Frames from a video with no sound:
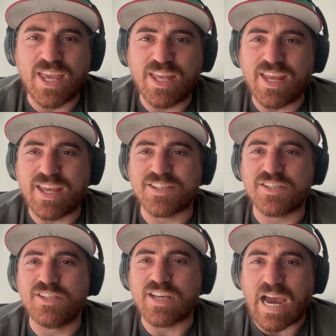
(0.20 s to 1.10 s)
It
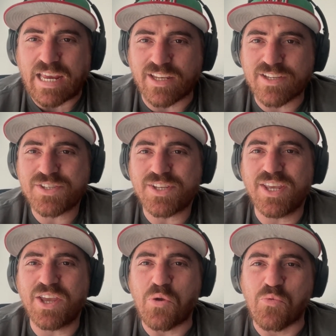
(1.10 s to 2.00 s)
is
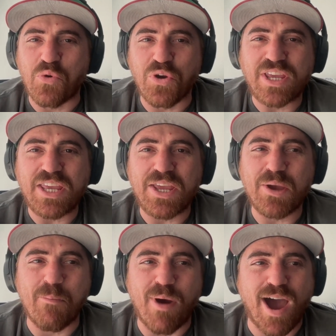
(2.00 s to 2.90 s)
Dynasty
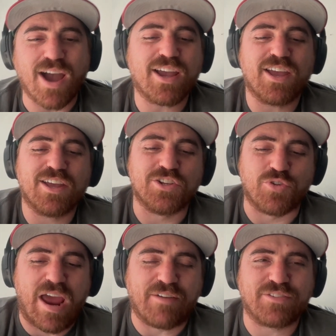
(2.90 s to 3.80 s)
rookie mock
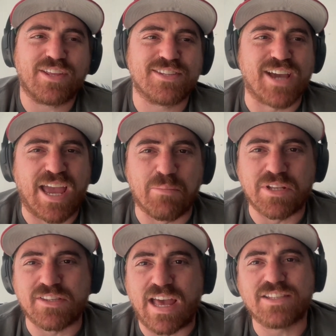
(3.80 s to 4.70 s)
draft time.
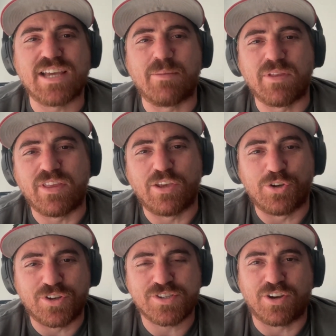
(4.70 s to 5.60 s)
It's that time of the
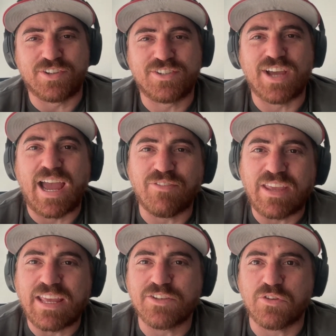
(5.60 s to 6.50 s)
year to start
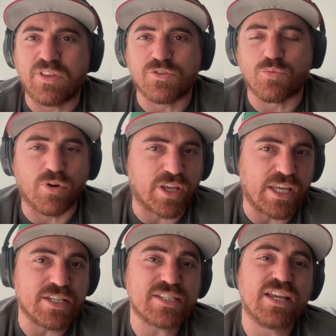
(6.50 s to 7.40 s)
diving into these
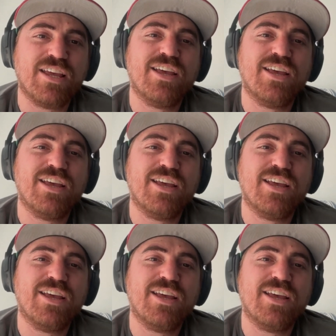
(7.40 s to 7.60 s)
rookies,